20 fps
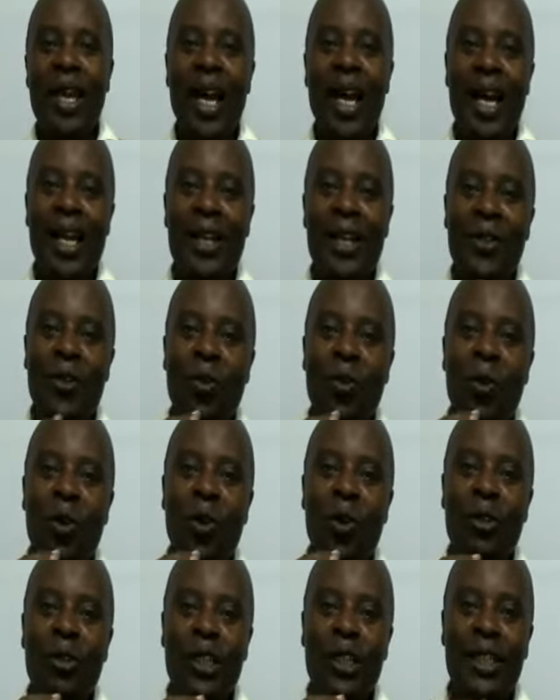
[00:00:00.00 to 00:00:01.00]
I told
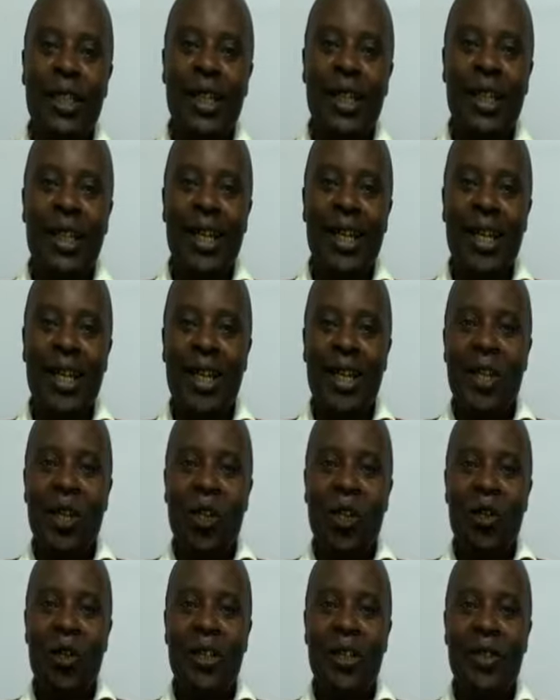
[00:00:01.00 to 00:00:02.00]
you that
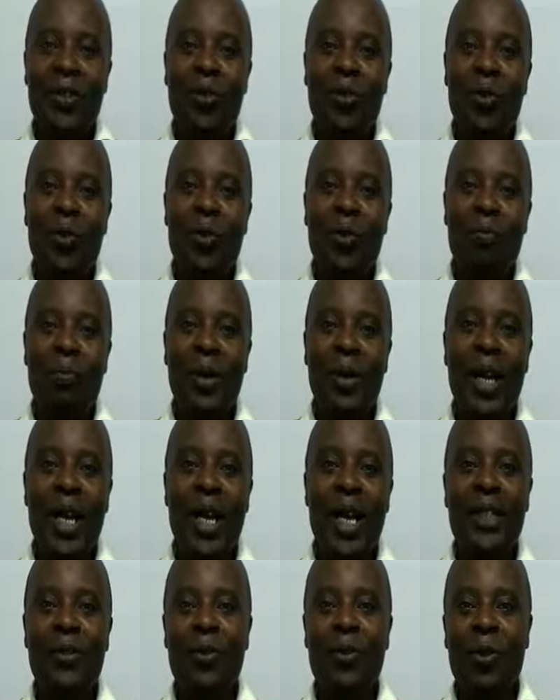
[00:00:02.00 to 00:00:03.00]
this group
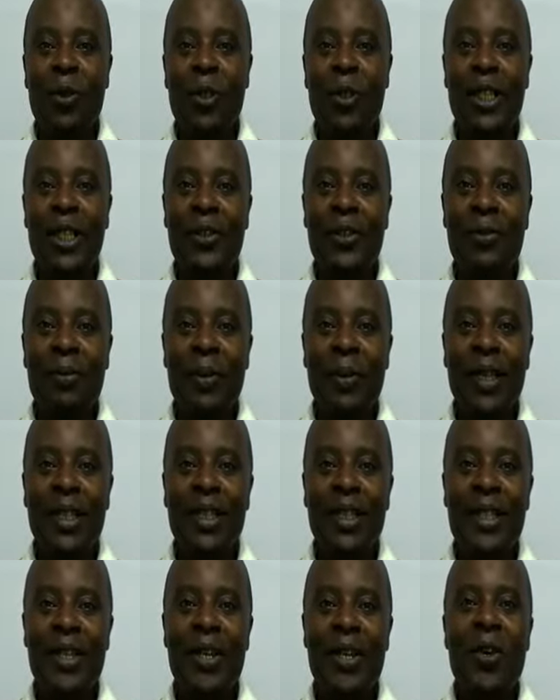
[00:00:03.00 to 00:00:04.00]
cash flow
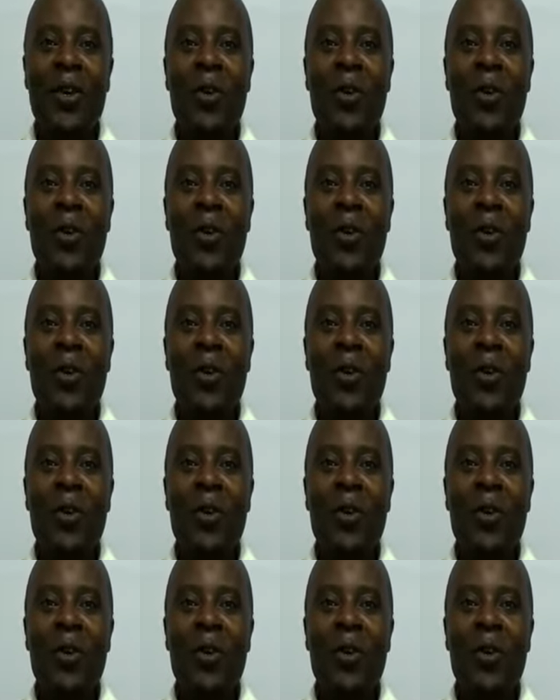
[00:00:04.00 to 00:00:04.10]
statement,